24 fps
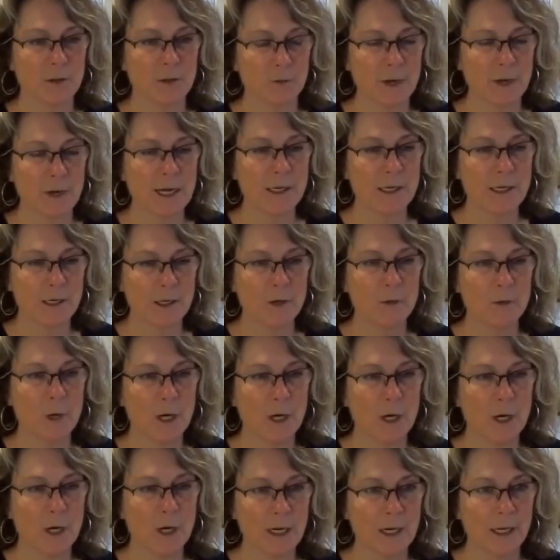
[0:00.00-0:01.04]
great
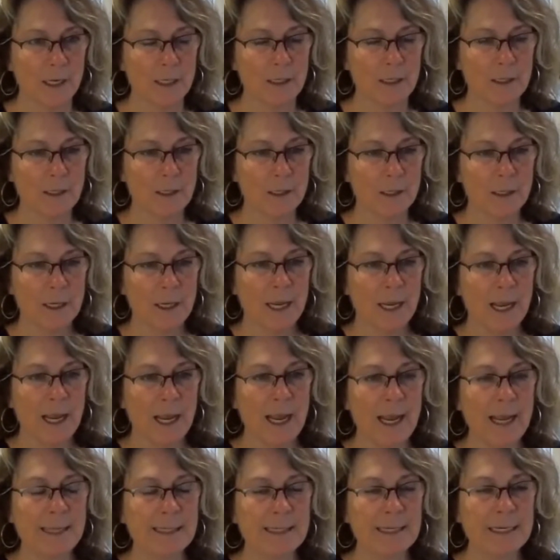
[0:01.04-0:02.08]
UI,
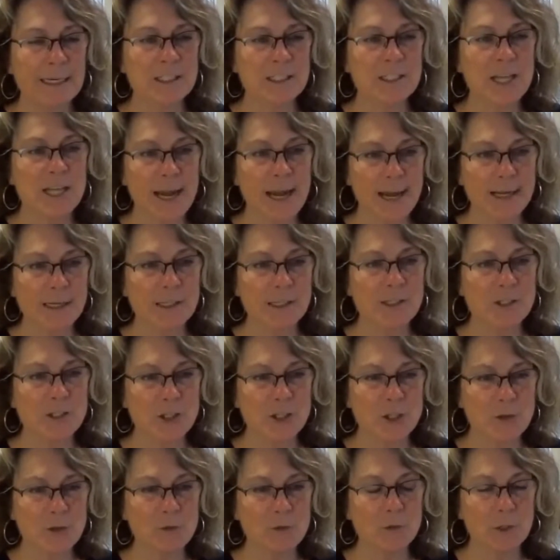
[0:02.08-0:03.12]
and it
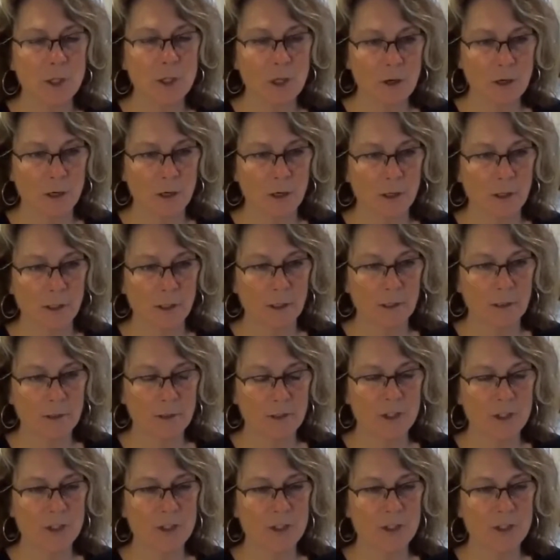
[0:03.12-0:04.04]
takes too long